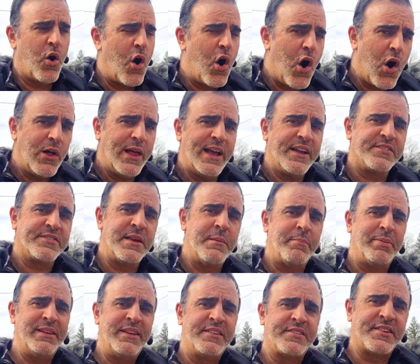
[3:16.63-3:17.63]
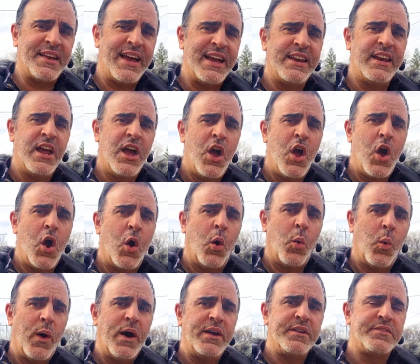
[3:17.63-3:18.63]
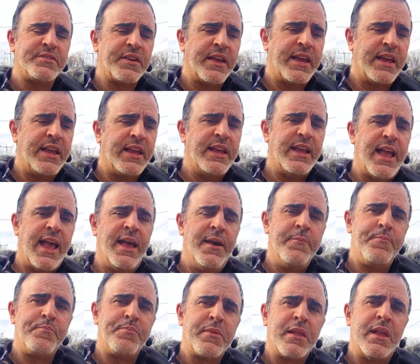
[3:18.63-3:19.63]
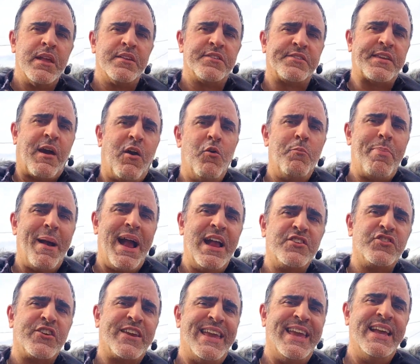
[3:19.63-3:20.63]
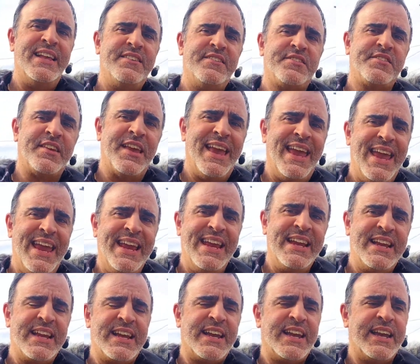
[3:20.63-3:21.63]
All I simply said was Sour Patch Kids Inc.